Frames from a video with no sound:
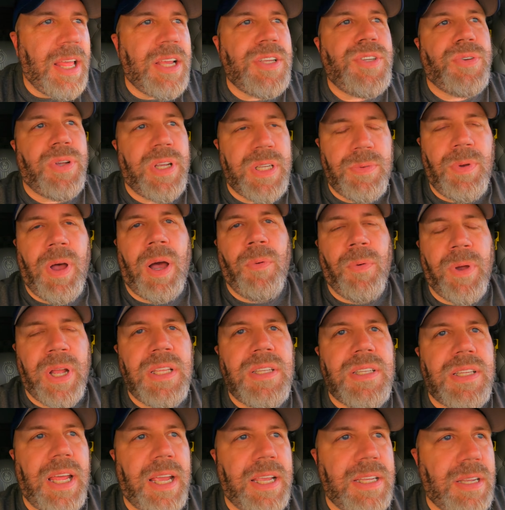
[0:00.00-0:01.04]
That's the reason why
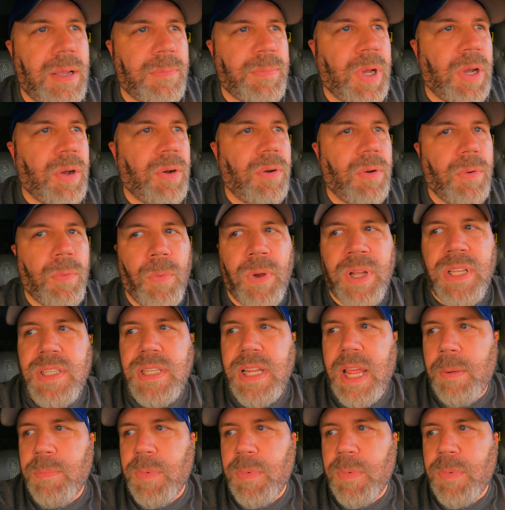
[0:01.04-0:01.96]
Wednesday I'm going